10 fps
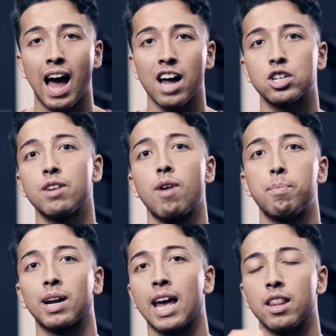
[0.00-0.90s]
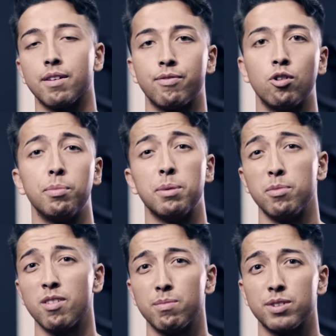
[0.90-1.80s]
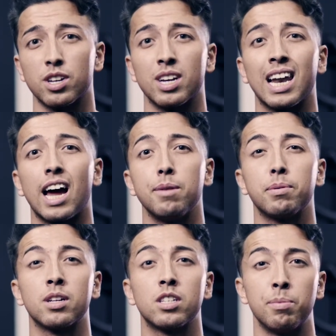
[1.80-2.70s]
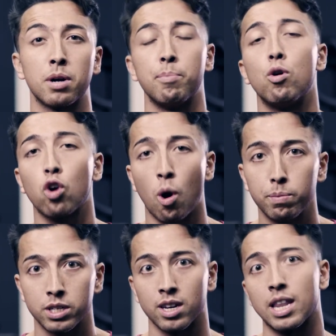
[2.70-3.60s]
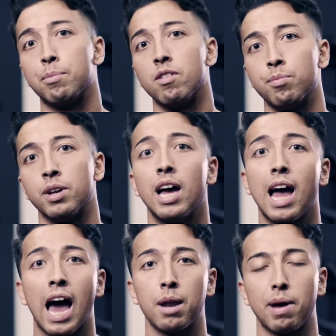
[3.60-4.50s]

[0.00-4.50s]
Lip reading: actually replicating the form and the movement is going to allow you to become more competent at that movement and a